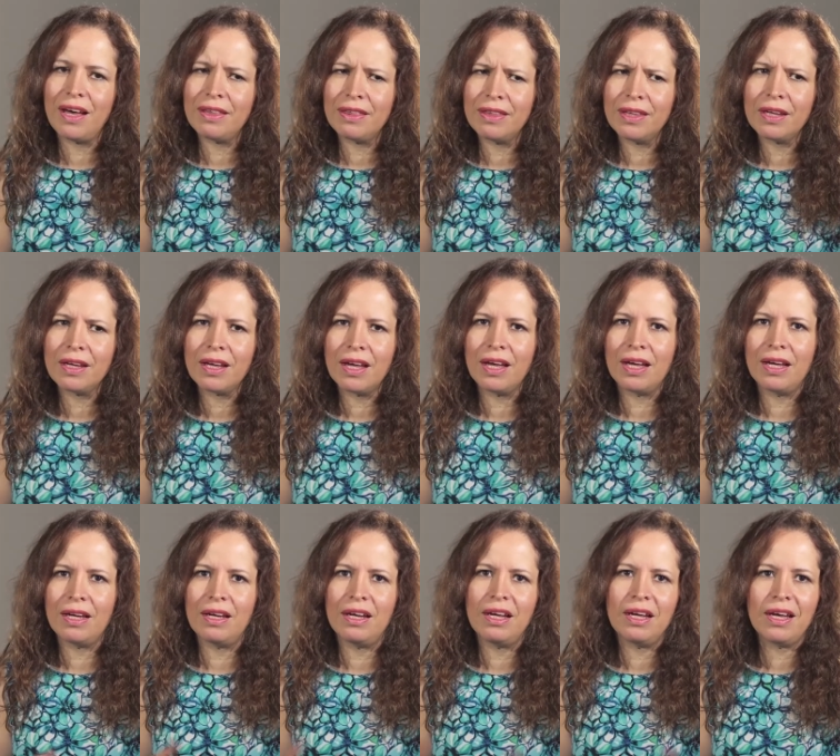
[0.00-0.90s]
I think
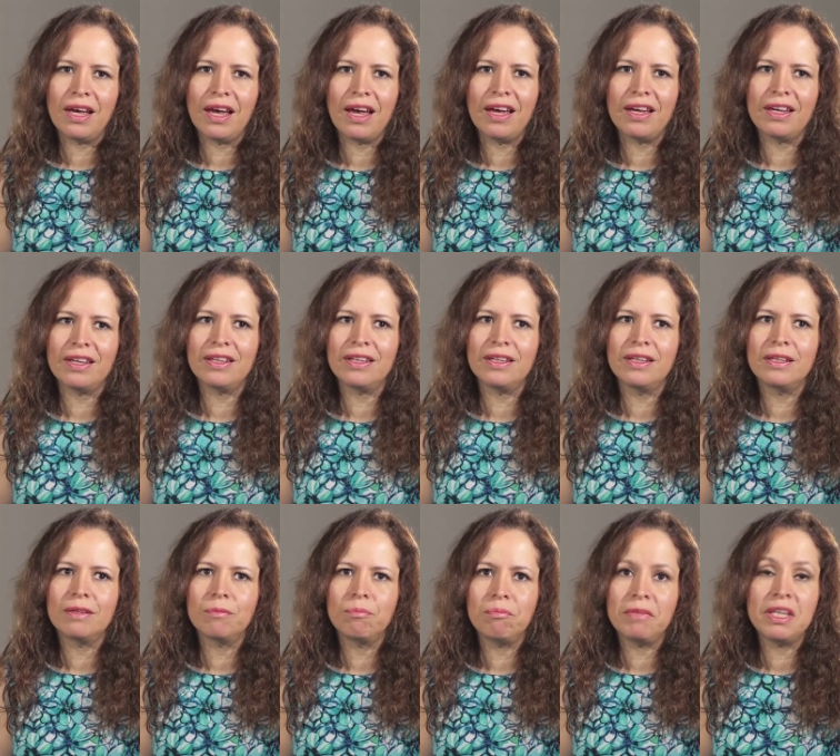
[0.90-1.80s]
uh, I, I,
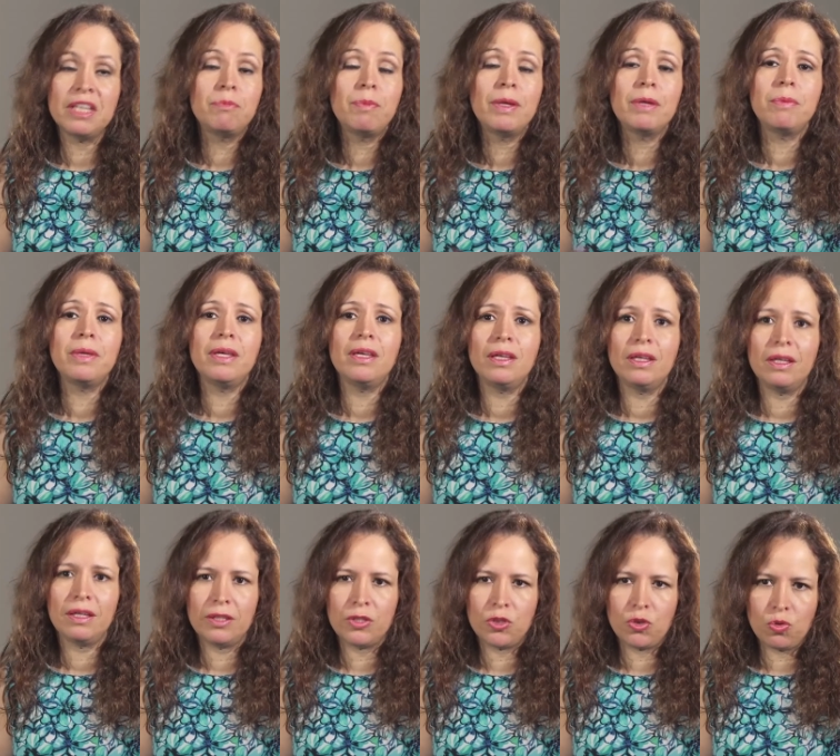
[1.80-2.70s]
it may
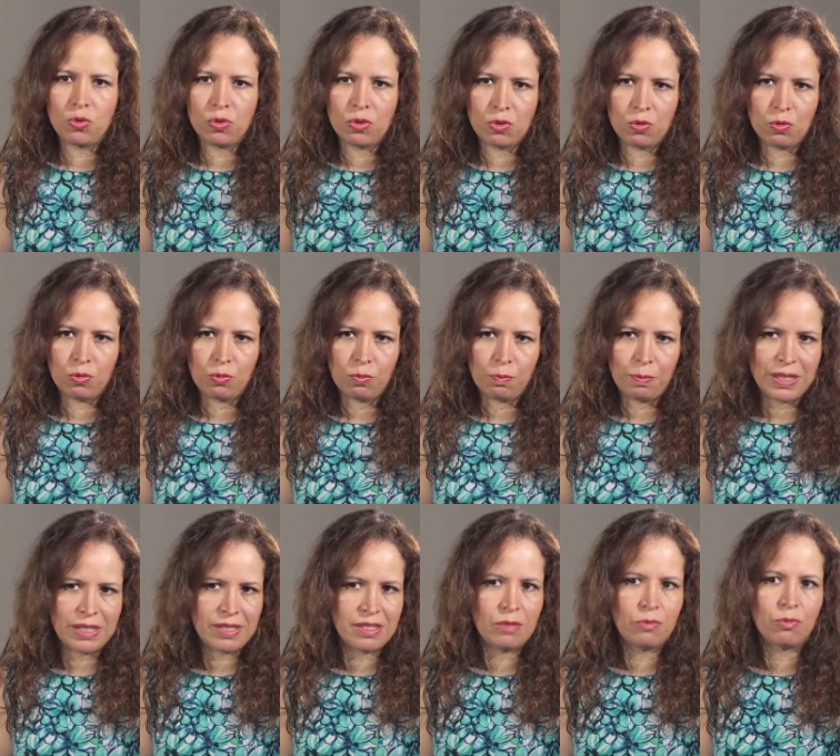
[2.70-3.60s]
be due to
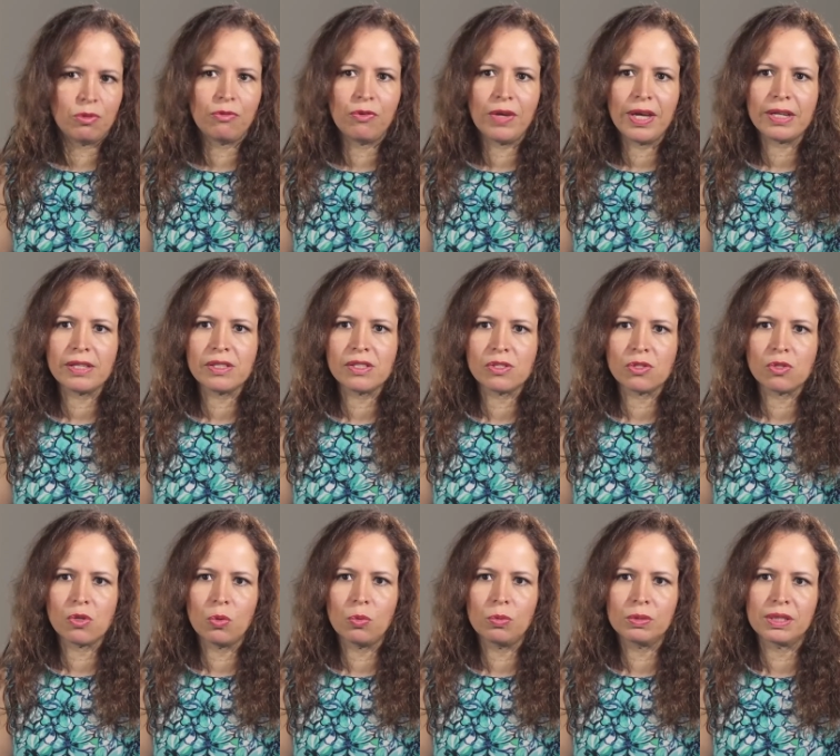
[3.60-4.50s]
placebo effect,
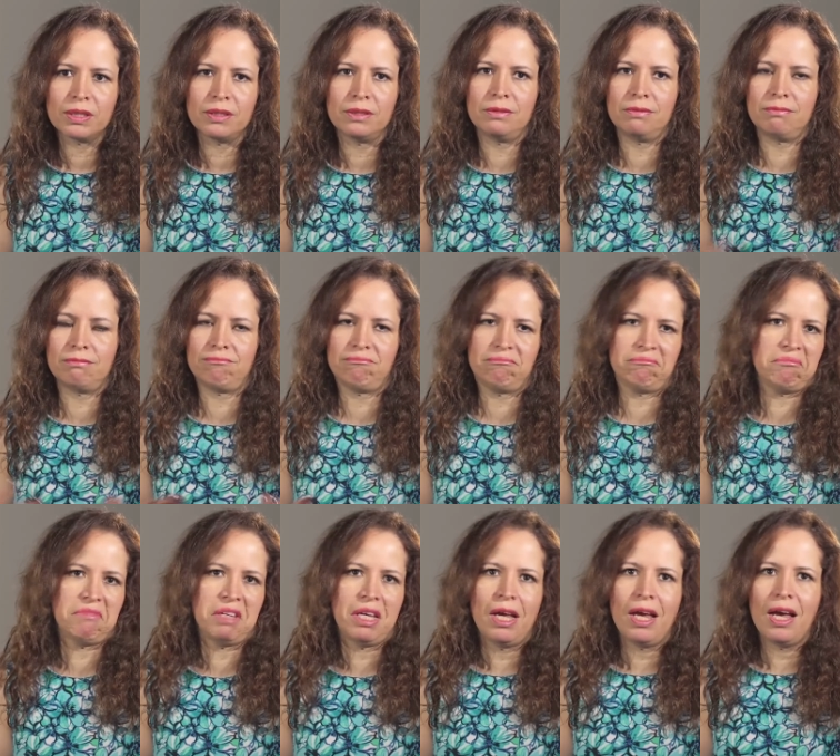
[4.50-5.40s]
so can
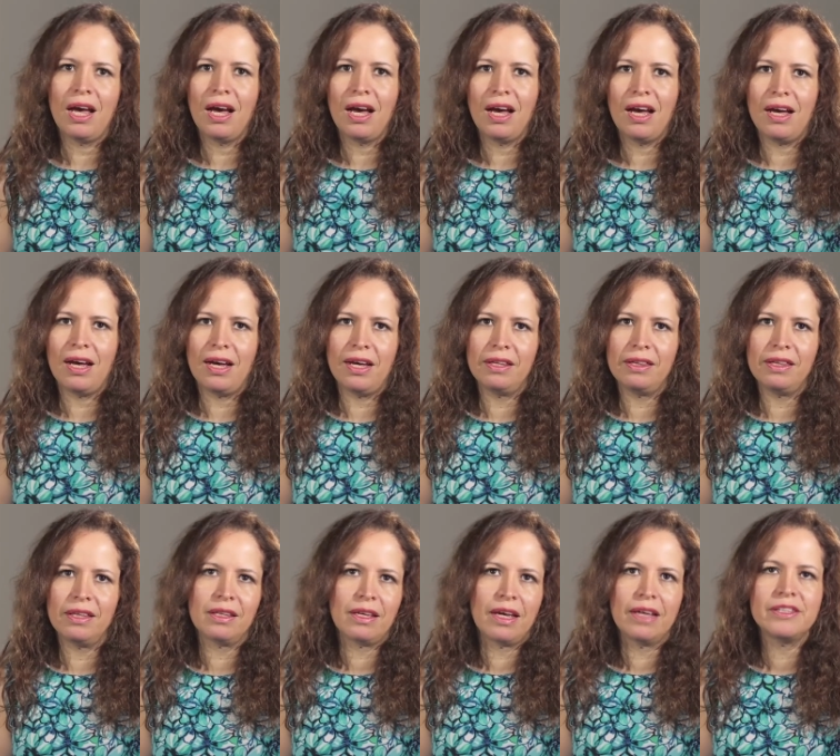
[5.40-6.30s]
I,
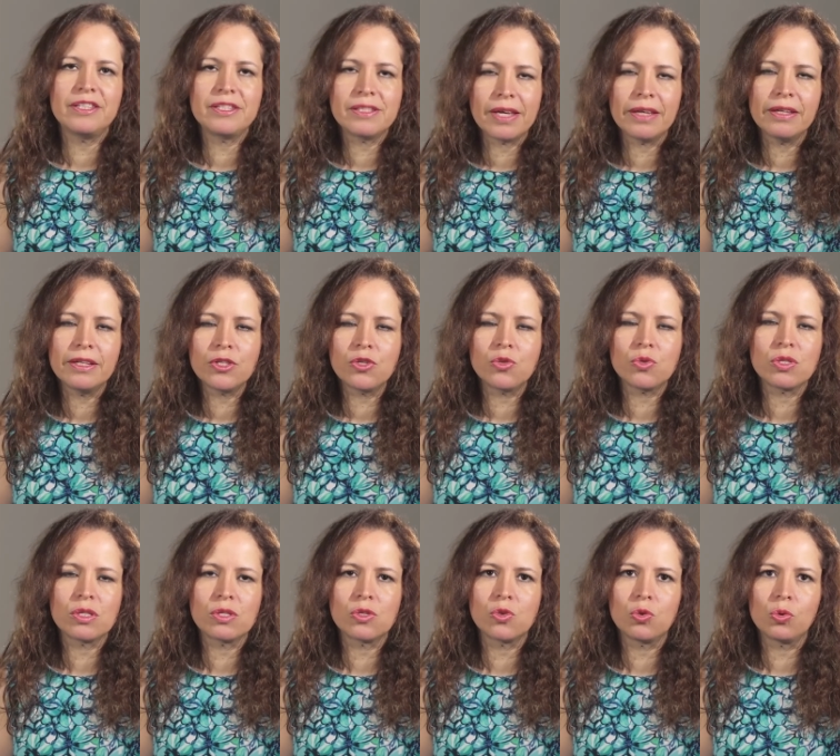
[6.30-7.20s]
think I decided
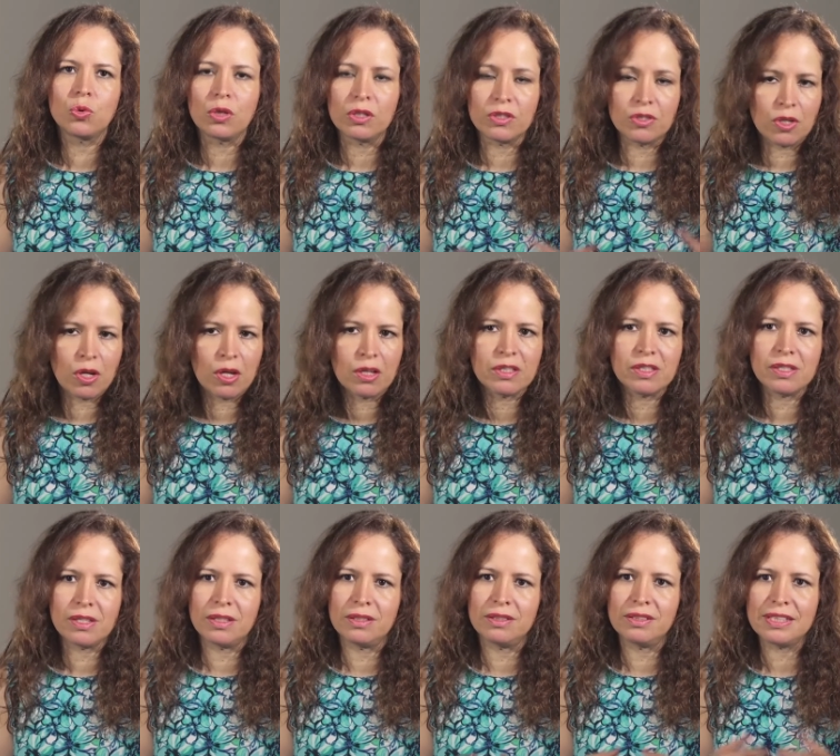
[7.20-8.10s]
to, to
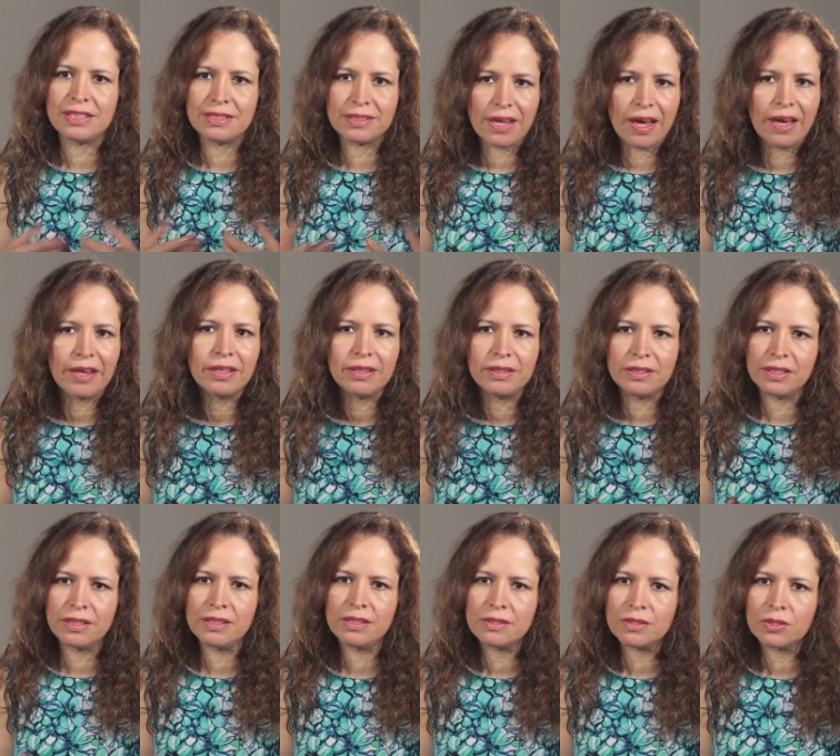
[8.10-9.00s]
conduct and design
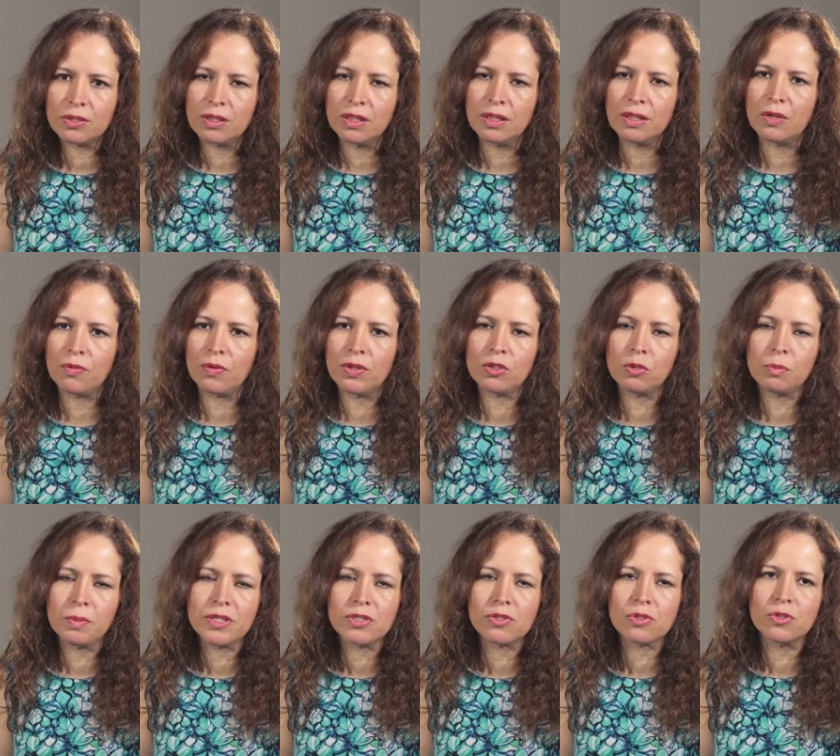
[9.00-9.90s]
this uh,
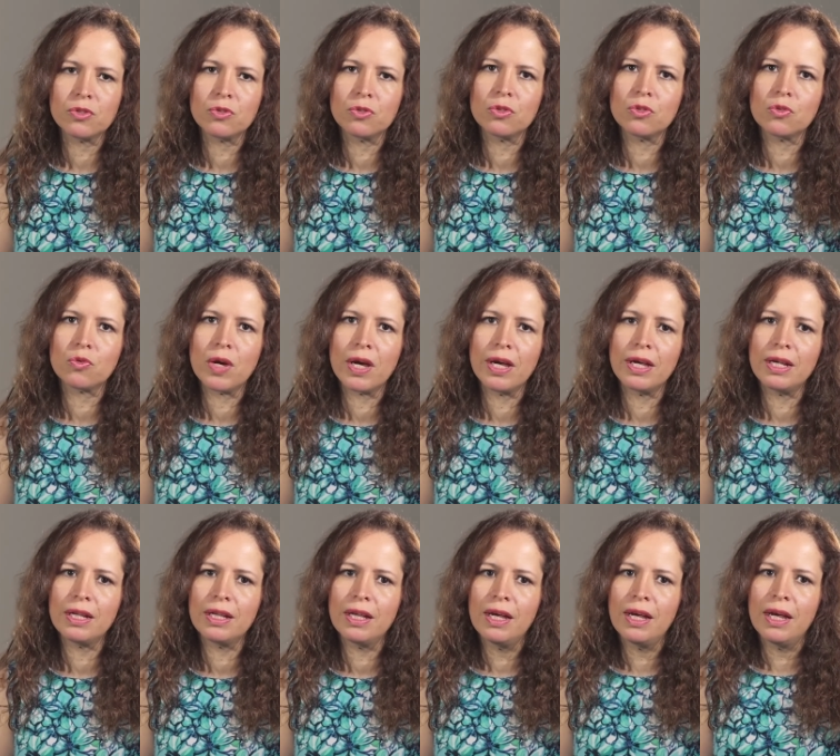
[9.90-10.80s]
randomized control
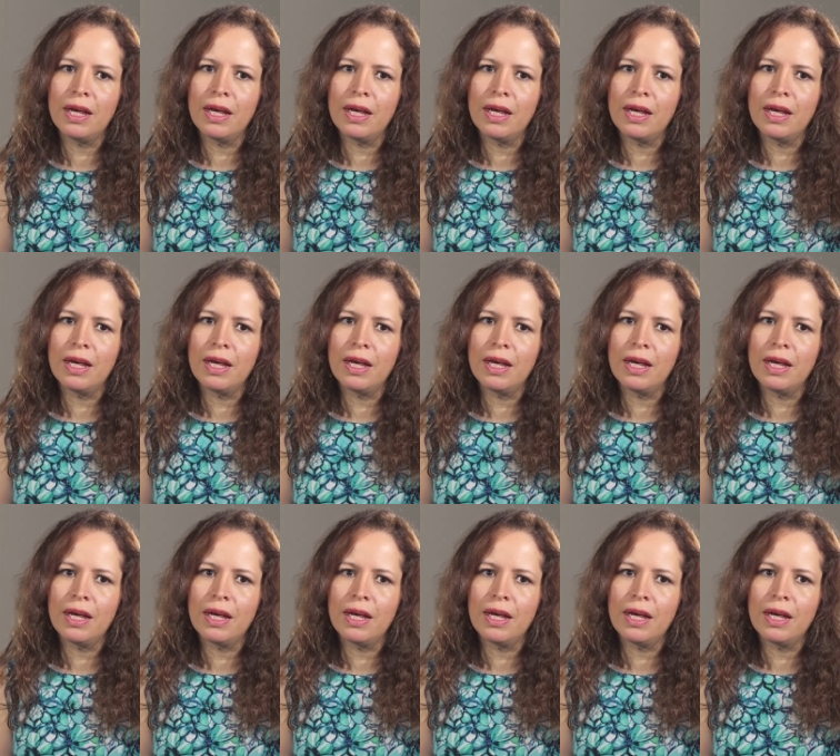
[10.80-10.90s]
trial.